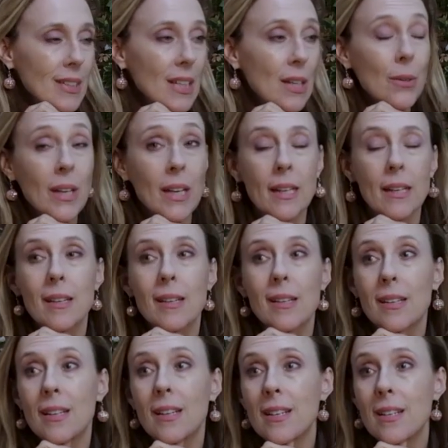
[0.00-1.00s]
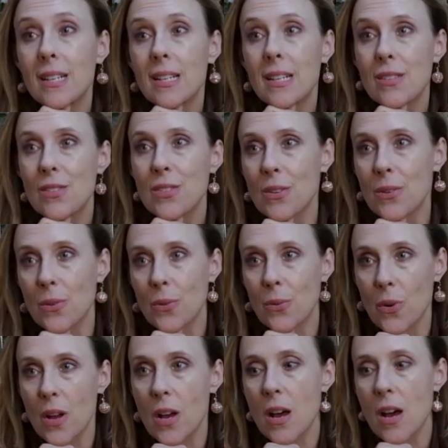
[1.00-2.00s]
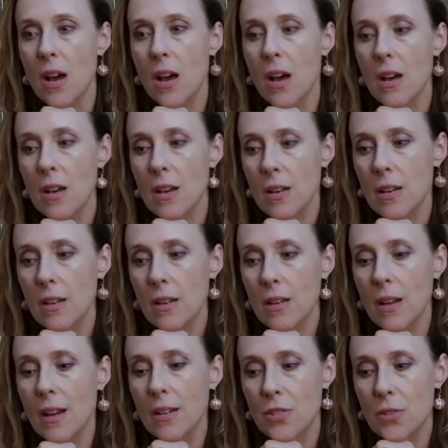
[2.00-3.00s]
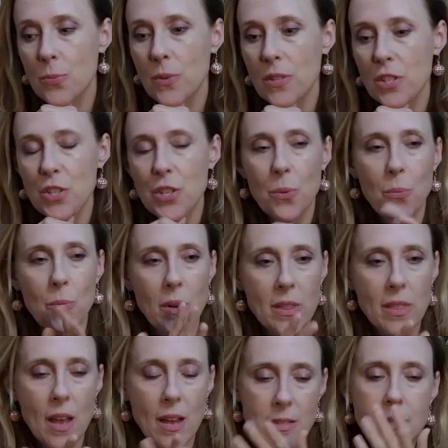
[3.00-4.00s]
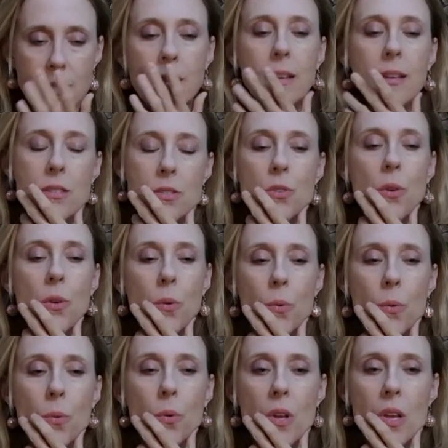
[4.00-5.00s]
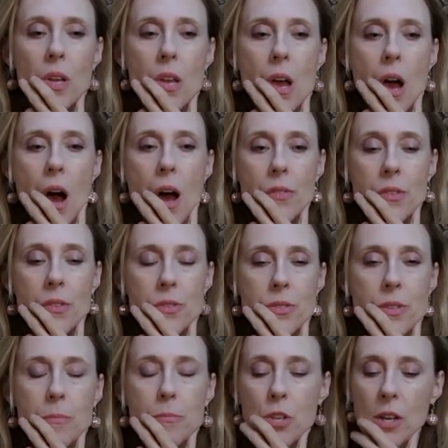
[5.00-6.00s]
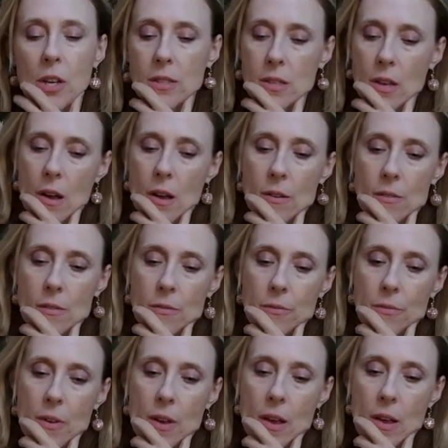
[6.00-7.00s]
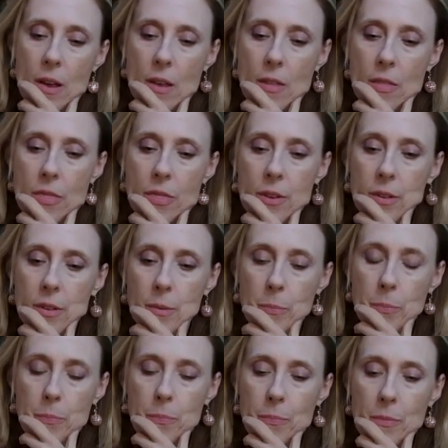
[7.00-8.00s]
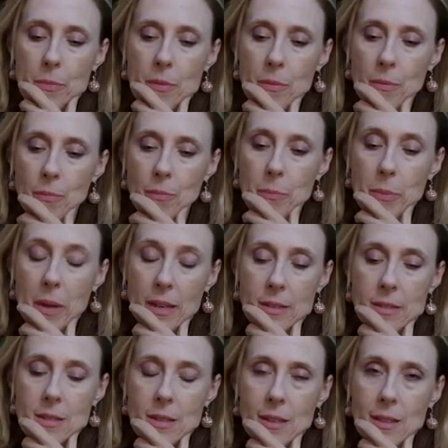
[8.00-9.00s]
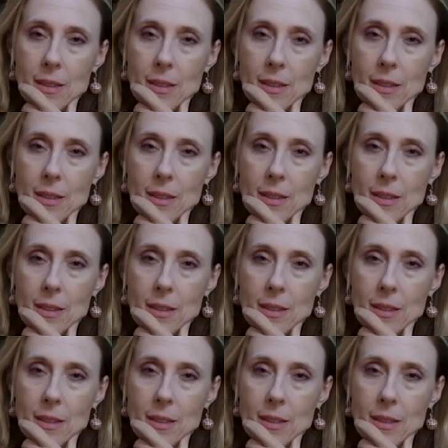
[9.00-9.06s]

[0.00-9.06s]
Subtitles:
Okay, so I just want to share one last thing. So on the subject of the painting,